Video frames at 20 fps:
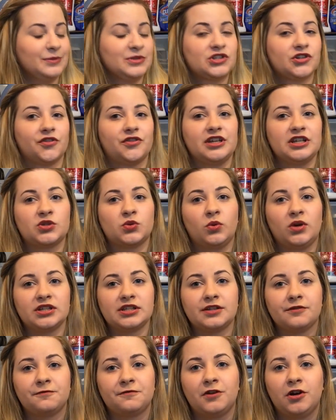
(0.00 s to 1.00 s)
So this
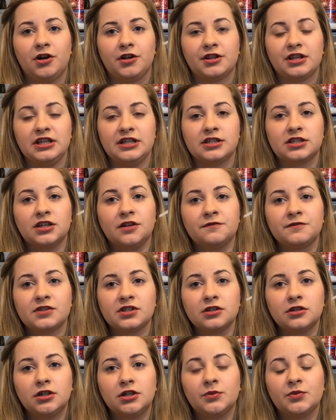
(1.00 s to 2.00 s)
was for the
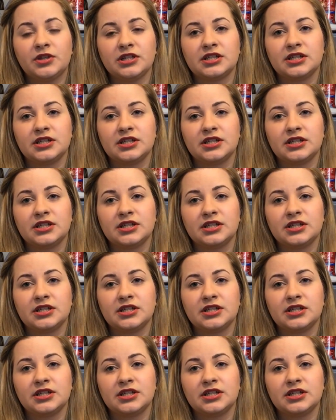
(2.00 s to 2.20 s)
soft soap.